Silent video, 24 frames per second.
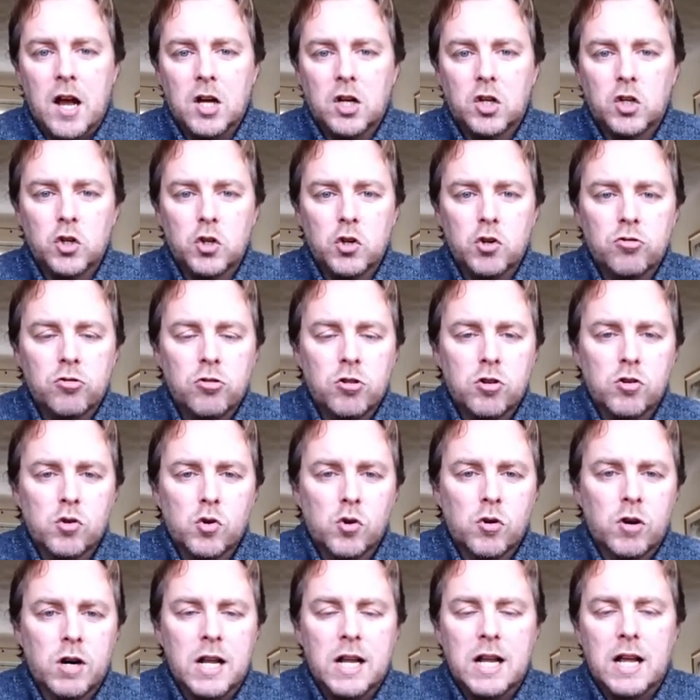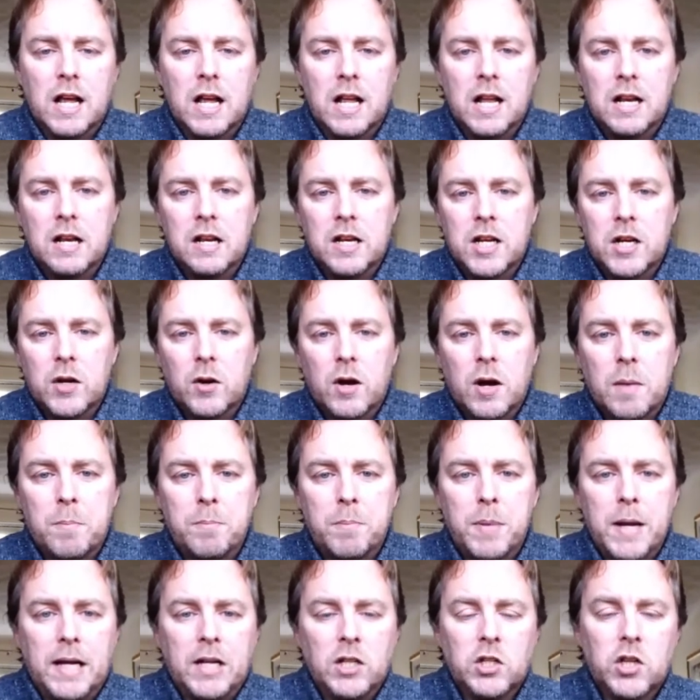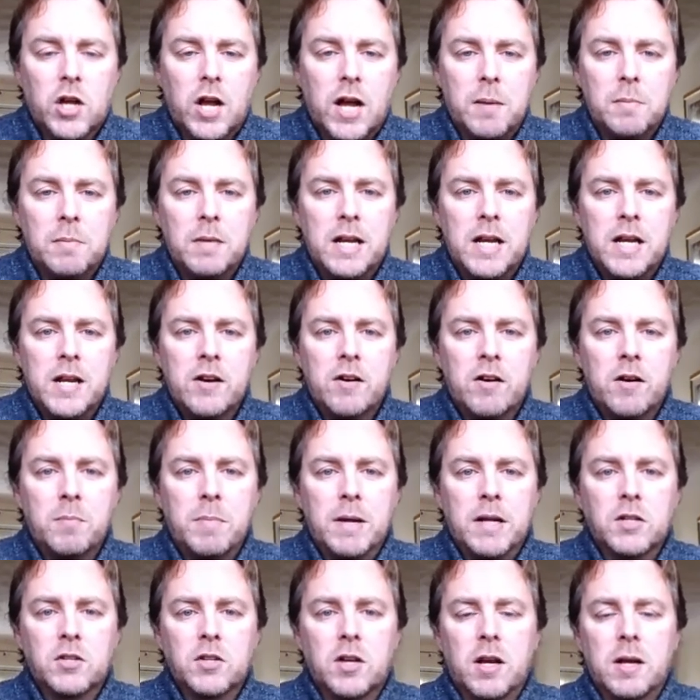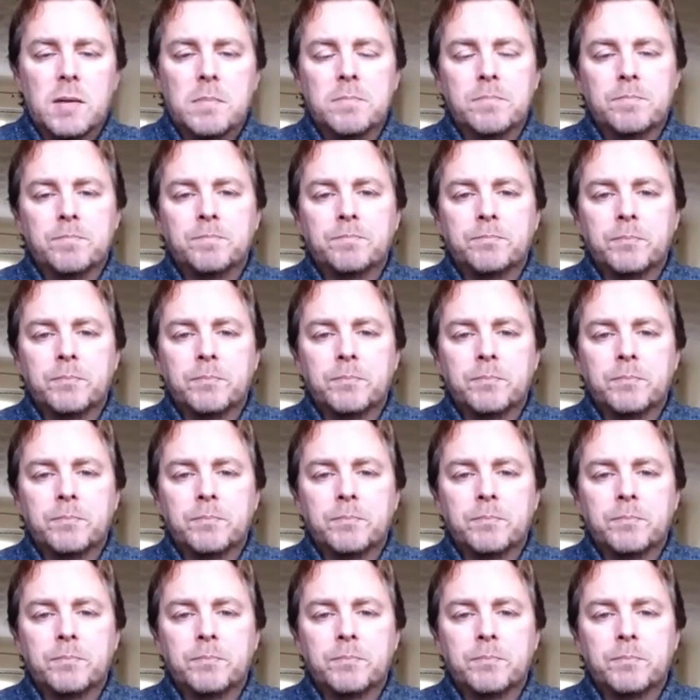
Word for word: guru or a big time leader, a big time